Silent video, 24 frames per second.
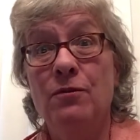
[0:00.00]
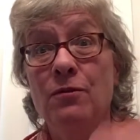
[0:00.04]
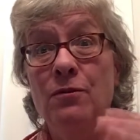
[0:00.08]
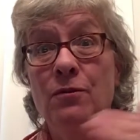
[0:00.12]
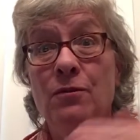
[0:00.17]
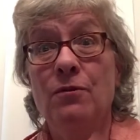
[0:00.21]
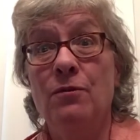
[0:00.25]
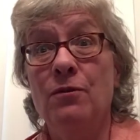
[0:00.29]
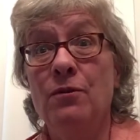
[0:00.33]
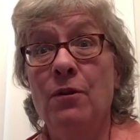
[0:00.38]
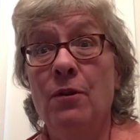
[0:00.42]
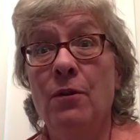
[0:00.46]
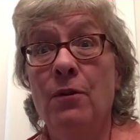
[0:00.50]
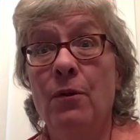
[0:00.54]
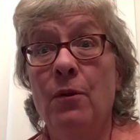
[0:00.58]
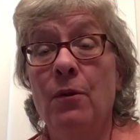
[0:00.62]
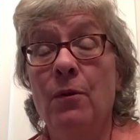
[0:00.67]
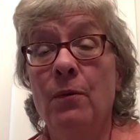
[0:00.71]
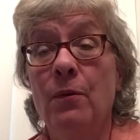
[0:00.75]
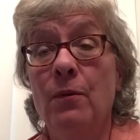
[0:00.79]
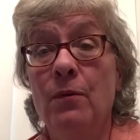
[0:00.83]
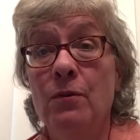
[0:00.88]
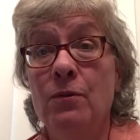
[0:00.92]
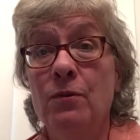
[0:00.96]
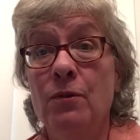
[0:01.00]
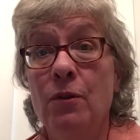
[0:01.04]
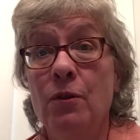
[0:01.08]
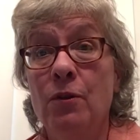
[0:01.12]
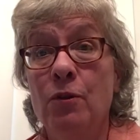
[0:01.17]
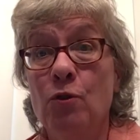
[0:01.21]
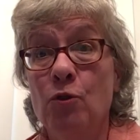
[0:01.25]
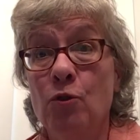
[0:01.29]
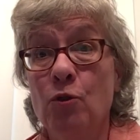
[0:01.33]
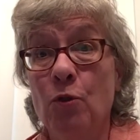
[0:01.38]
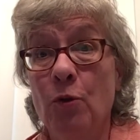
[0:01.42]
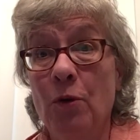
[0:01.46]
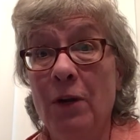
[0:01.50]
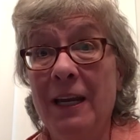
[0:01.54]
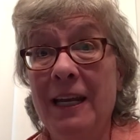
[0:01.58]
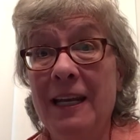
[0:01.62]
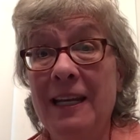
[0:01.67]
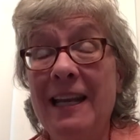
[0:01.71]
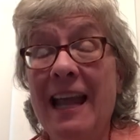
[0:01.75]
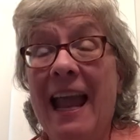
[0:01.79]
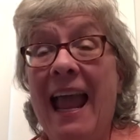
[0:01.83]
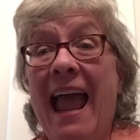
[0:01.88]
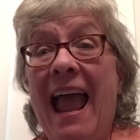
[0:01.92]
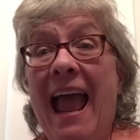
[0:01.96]
to the
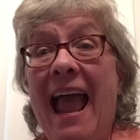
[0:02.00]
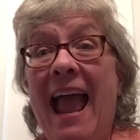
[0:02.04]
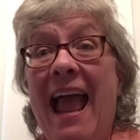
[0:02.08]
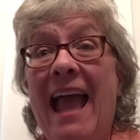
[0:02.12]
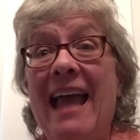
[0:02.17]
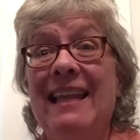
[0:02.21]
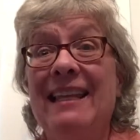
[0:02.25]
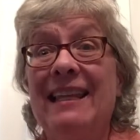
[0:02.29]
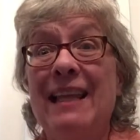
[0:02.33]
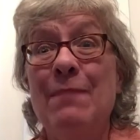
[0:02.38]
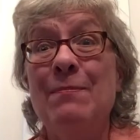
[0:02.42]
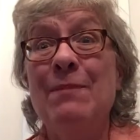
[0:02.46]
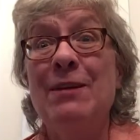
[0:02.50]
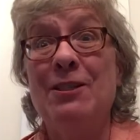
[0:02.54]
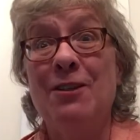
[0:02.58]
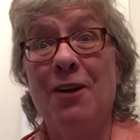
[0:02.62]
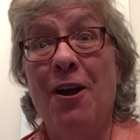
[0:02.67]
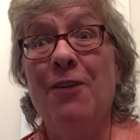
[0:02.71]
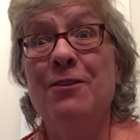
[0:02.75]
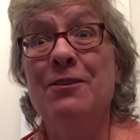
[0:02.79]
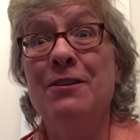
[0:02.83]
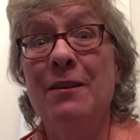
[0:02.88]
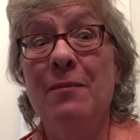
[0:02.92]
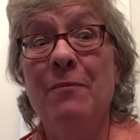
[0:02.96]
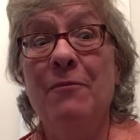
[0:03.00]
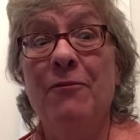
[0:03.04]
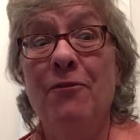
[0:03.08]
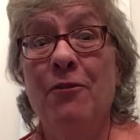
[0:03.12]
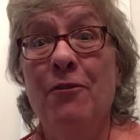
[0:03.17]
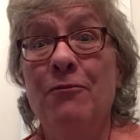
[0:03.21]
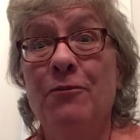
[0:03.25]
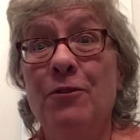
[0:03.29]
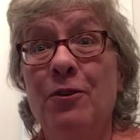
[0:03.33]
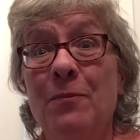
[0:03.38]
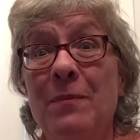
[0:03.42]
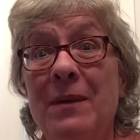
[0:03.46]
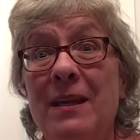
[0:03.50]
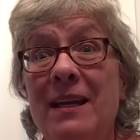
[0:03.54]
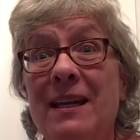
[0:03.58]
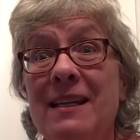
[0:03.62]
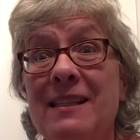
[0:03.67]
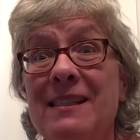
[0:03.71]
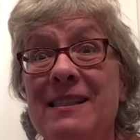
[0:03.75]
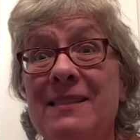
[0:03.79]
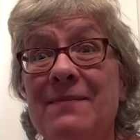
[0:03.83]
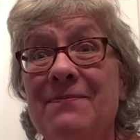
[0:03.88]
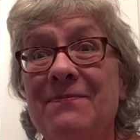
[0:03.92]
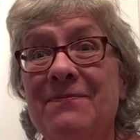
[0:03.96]
screen and let me talk to them for a few
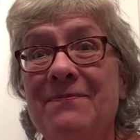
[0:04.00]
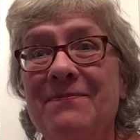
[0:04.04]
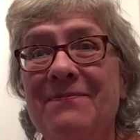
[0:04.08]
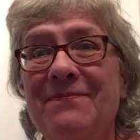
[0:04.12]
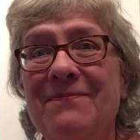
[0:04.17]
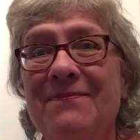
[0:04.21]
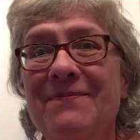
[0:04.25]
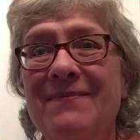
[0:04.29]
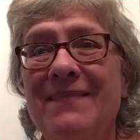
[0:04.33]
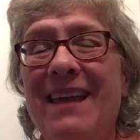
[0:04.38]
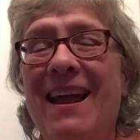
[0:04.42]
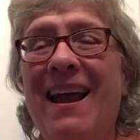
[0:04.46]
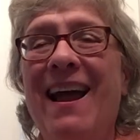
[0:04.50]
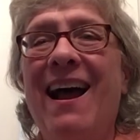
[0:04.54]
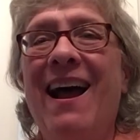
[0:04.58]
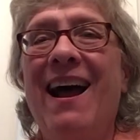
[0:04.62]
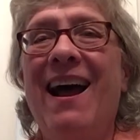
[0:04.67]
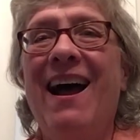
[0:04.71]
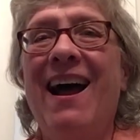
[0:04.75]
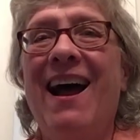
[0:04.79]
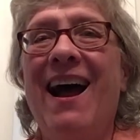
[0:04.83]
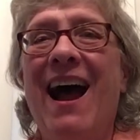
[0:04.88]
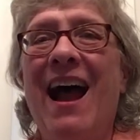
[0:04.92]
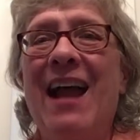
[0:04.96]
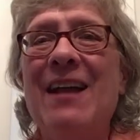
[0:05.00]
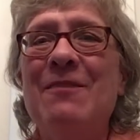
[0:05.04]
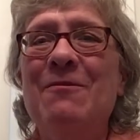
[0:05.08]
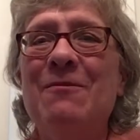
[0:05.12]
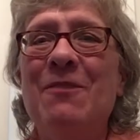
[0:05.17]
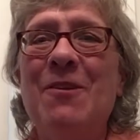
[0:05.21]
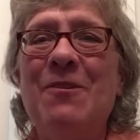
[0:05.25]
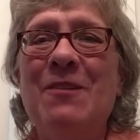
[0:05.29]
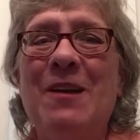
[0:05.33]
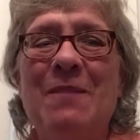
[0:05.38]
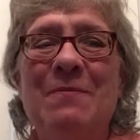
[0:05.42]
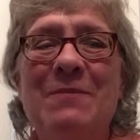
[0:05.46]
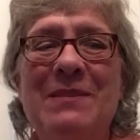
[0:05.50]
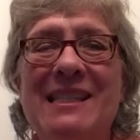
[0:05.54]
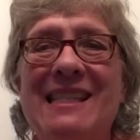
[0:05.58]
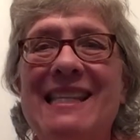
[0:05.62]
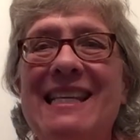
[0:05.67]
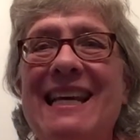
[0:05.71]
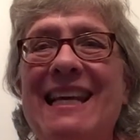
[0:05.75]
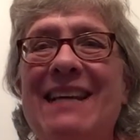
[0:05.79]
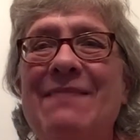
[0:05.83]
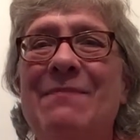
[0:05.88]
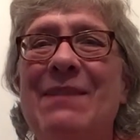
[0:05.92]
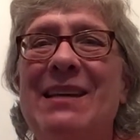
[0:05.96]
minutes? Hi, grown-ups.
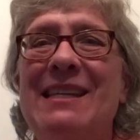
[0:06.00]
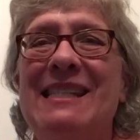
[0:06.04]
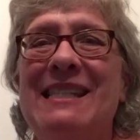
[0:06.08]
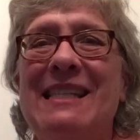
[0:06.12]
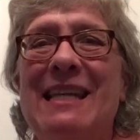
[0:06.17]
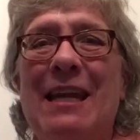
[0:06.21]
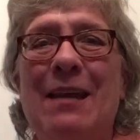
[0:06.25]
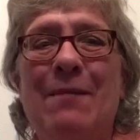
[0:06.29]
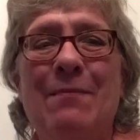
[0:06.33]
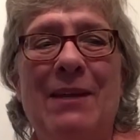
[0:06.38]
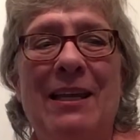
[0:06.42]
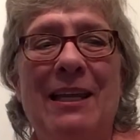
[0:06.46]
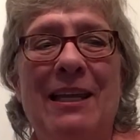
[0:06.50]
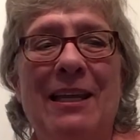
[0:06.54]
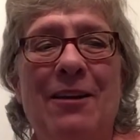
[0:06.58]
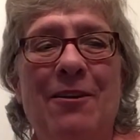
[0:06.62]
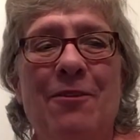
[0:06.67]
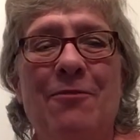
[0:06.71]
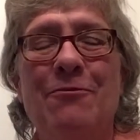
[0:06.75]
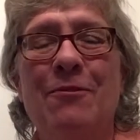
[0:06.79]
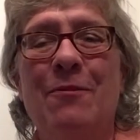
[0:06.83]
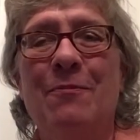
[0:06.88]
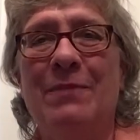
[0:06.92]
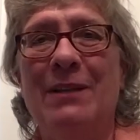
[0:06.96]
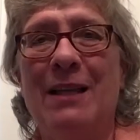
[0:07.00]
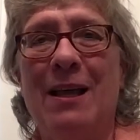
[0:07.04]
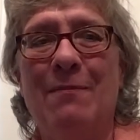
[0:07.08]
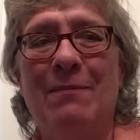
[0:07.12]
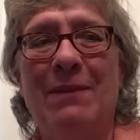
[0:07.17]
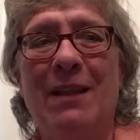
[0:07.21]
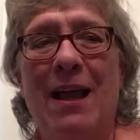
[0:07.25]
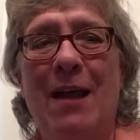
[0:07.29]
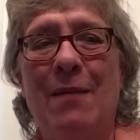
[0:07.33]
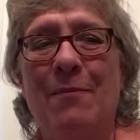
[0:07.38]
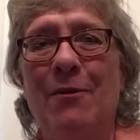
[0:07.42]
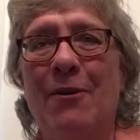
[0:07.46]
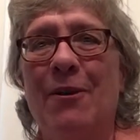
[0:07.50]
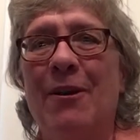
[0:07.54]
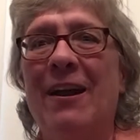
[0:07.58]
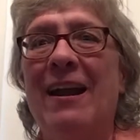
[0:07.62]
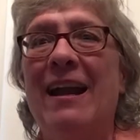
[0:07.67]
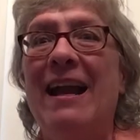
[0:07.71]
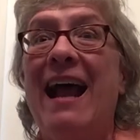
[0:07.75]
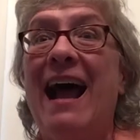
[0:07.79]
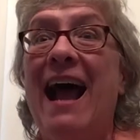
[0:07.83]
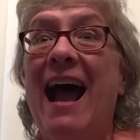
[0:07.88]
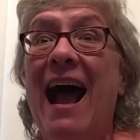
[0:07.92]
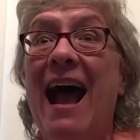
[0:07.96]
Miss Tammy here from Plum
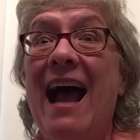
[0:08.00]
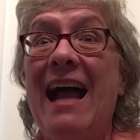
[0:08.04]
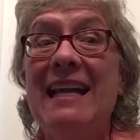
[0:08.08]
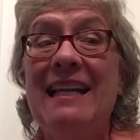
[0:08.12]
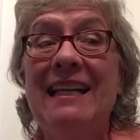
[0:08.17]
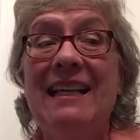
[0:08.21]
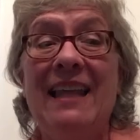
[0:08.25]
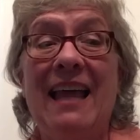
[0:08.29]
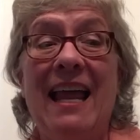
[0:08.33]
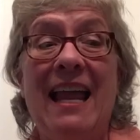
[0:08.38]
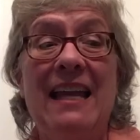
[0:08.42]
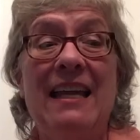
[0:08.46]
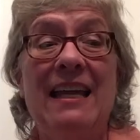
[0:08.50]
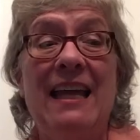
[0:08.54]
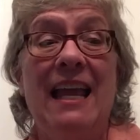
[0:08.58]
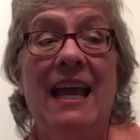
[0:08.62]
Library. I'd like